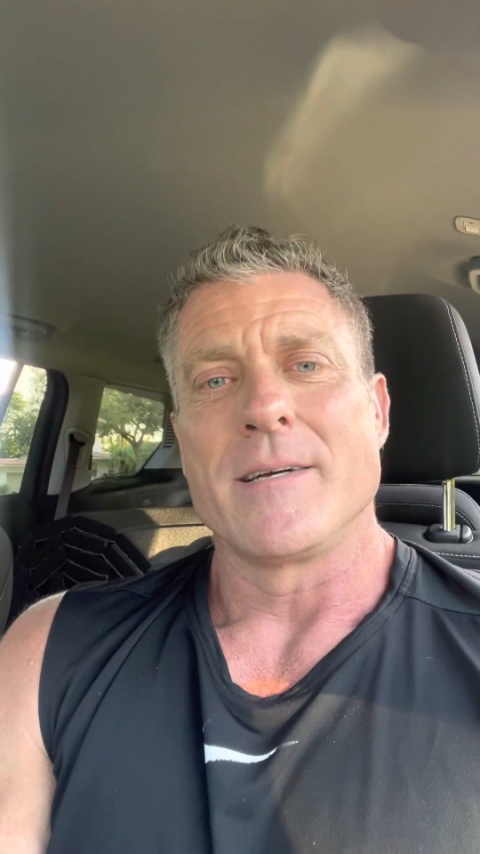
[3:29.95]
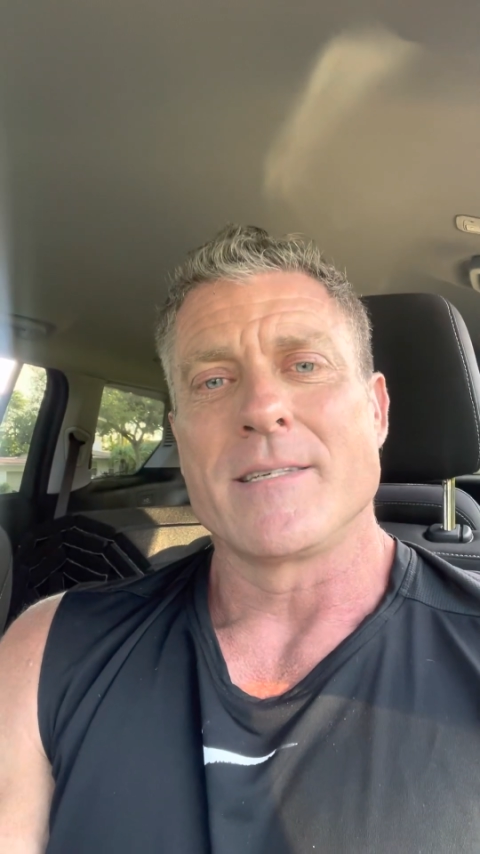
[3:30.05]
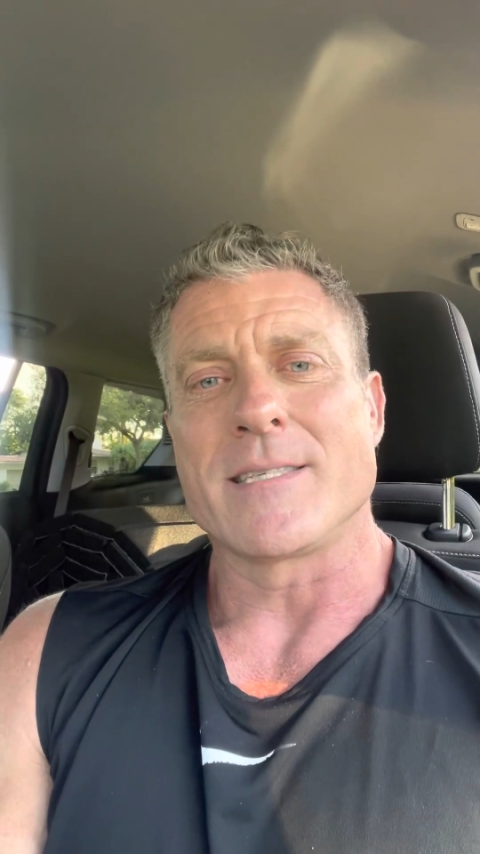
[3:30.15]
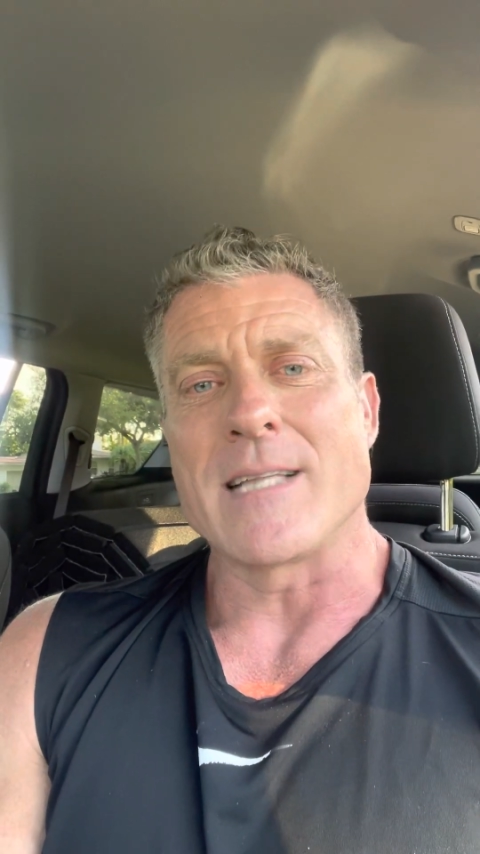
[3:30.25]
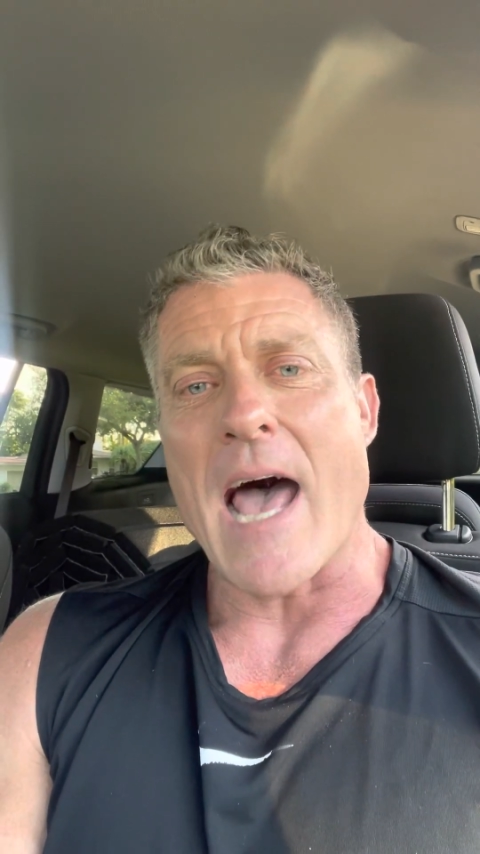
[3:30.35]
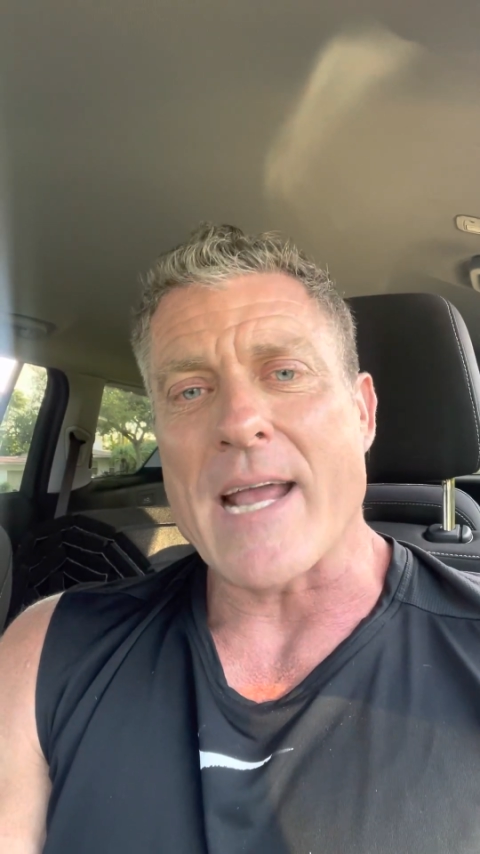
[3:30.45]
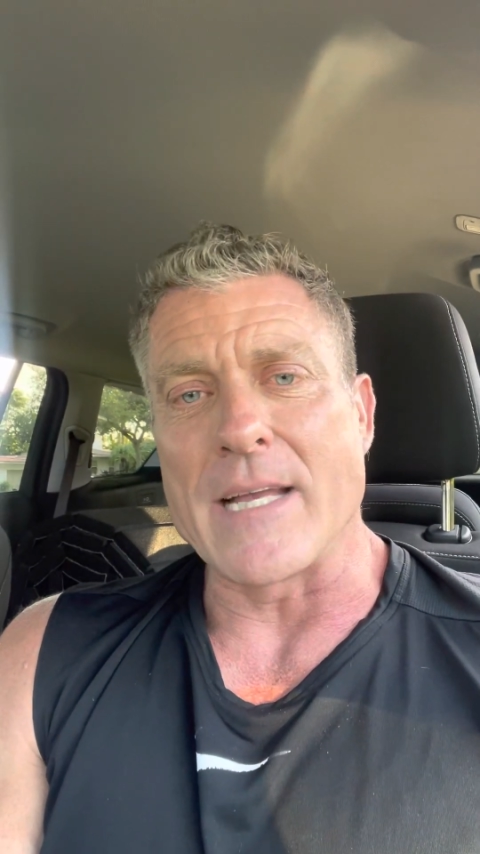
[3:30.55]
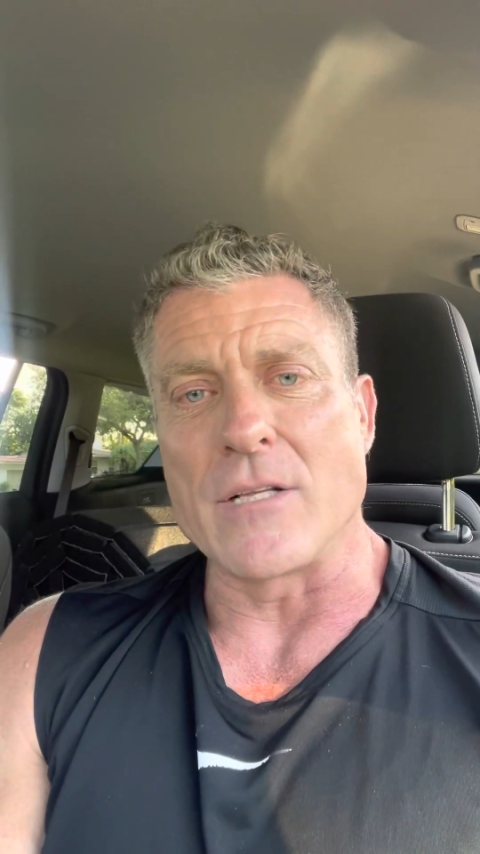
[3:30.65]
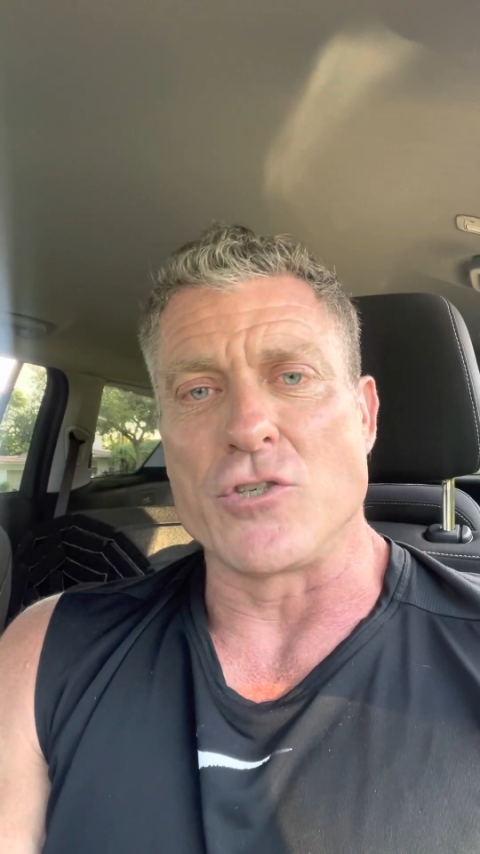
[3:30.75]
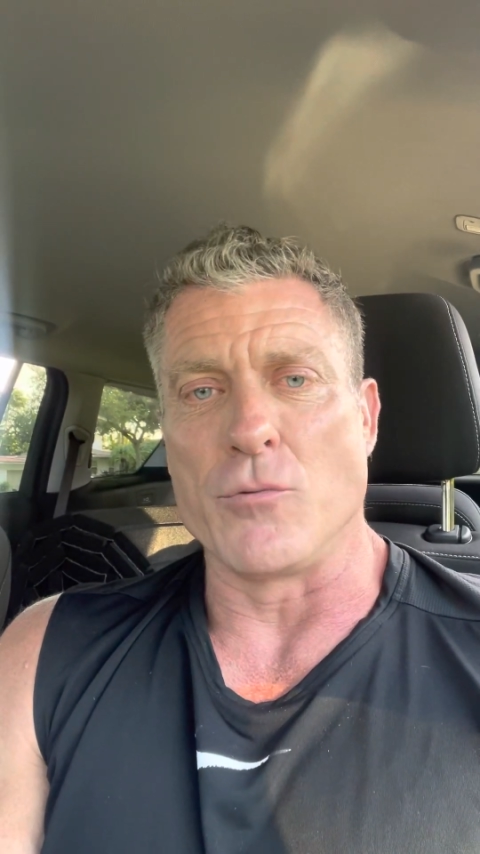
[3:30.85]

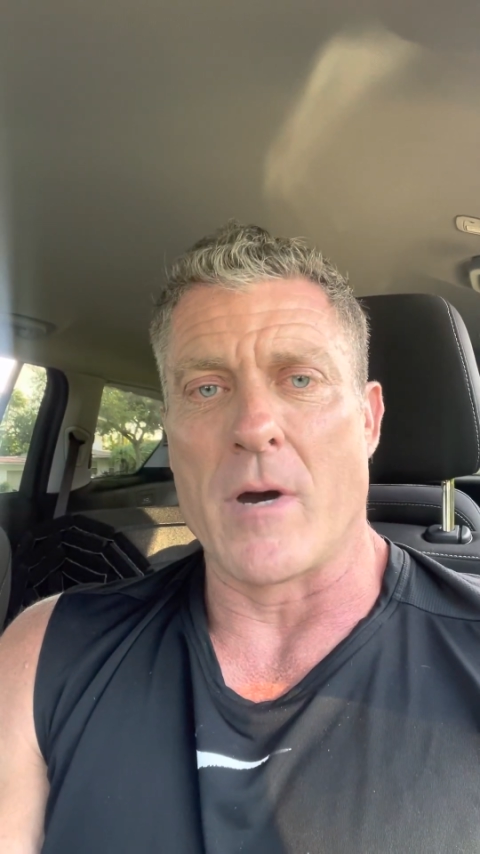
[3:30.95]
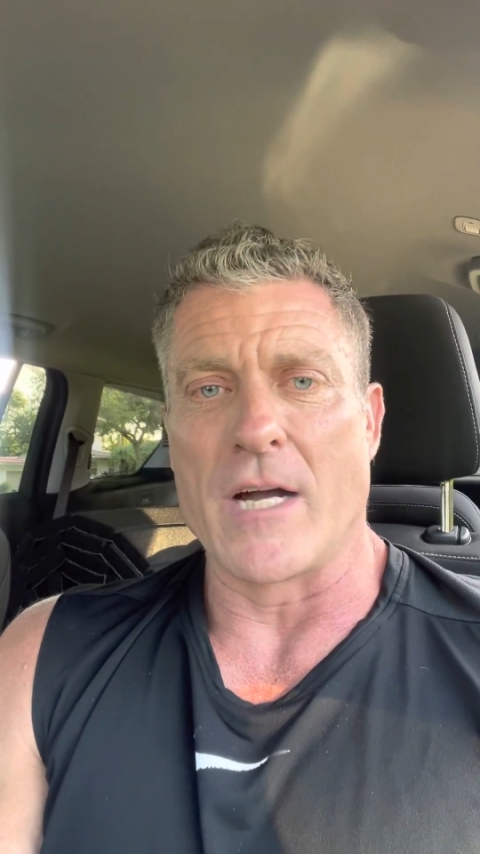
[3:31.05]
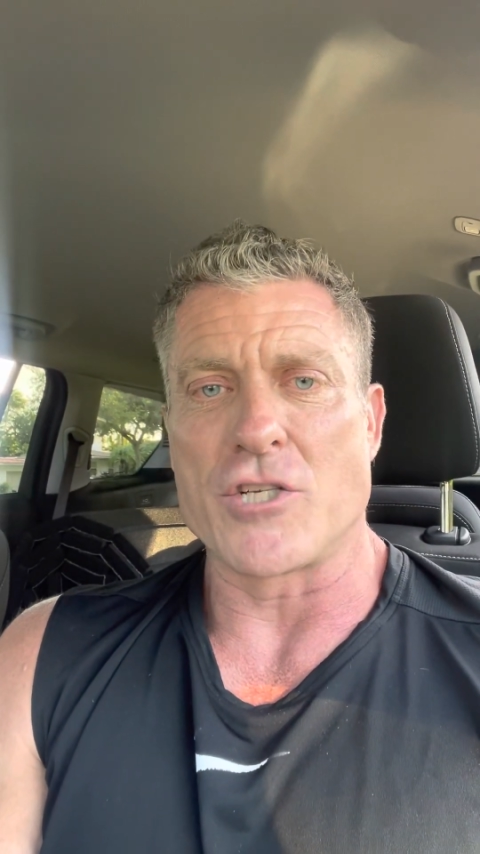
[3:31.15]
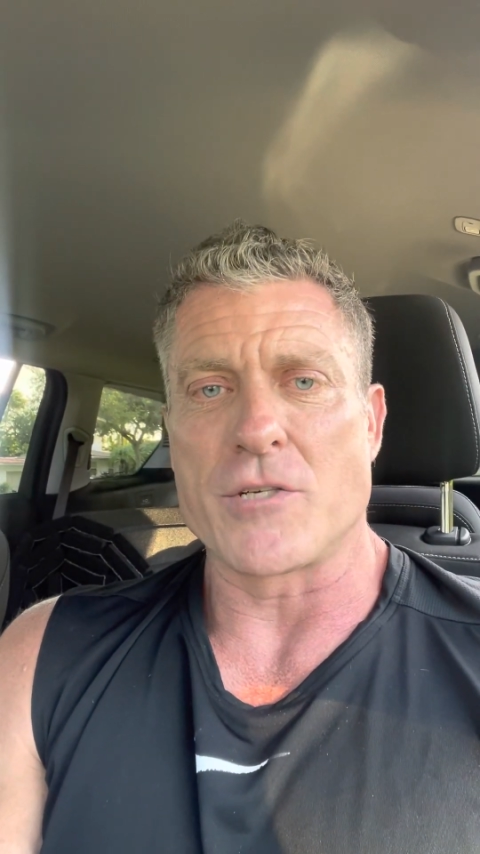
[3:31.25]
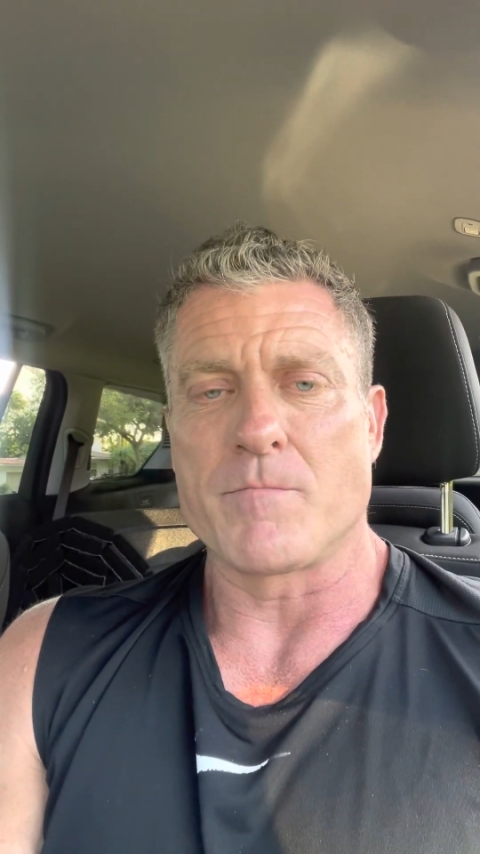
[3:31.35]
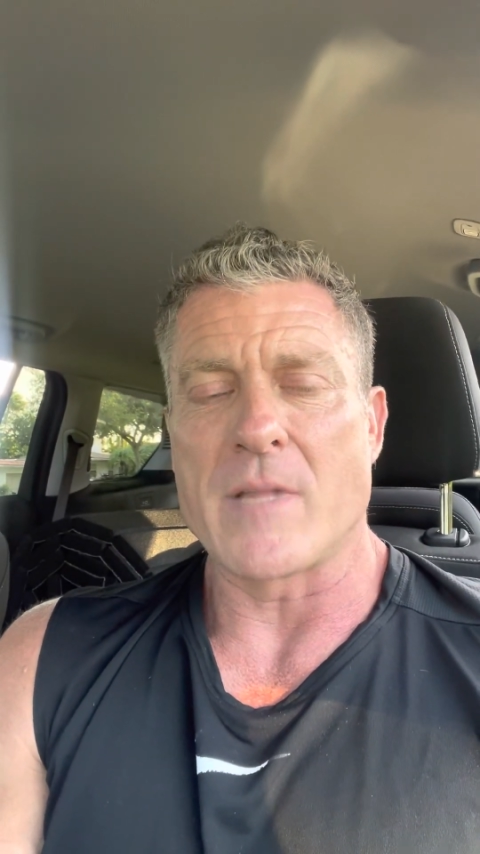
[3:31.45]
snacking too much.